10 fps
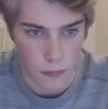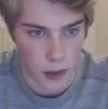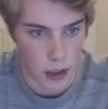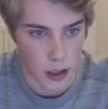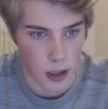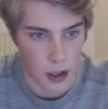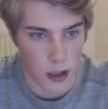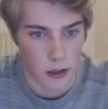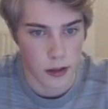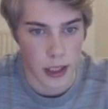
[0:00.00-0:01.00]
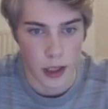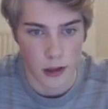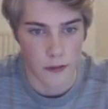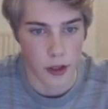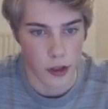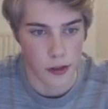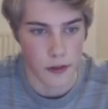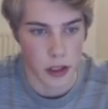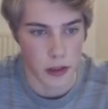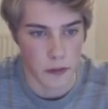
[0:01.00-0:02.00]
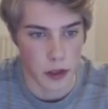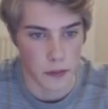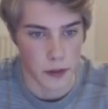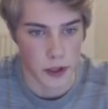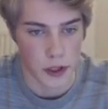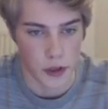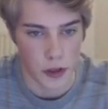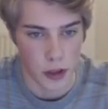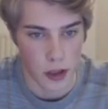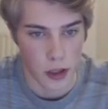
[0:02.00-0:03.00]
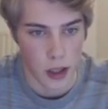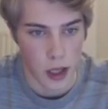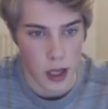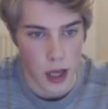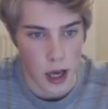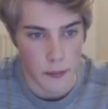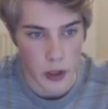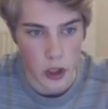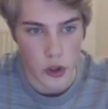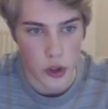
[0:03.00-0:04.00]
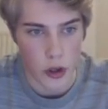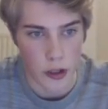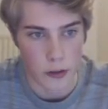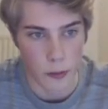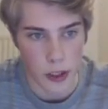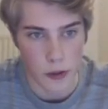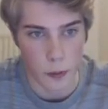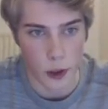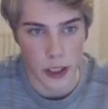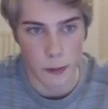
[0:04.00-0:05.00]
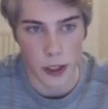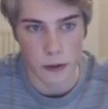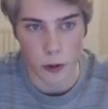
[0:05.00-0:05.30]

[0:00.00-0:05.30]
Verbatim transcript: uh, they got a very, very funny position. I'm not sure at which point it went